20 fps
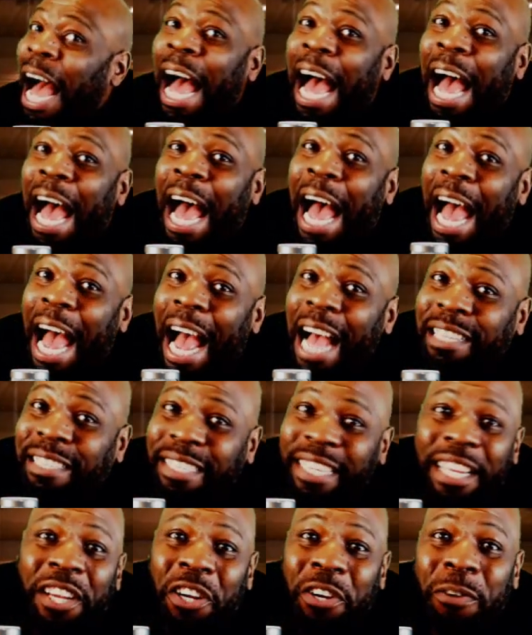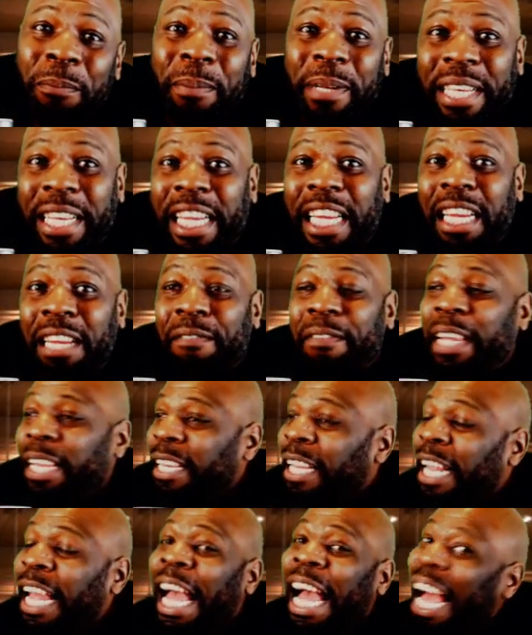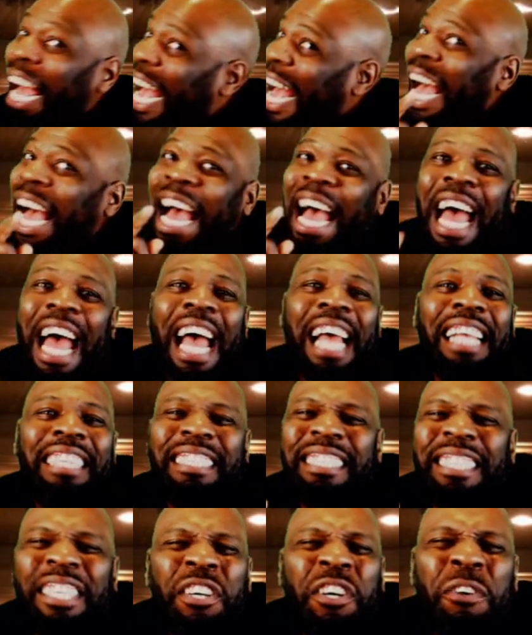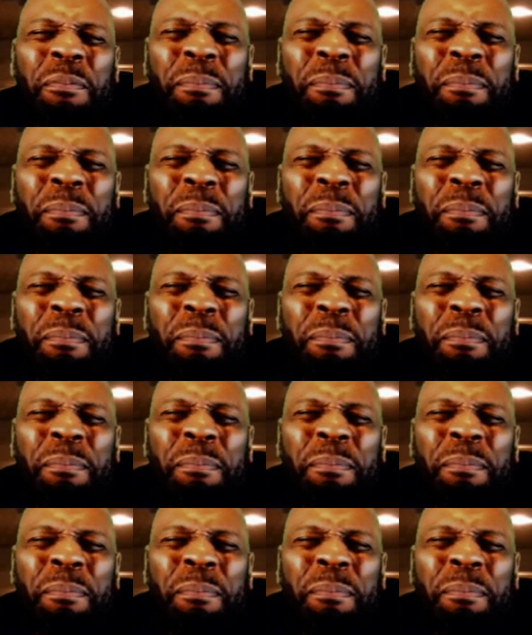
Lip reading: I still believe it. Cause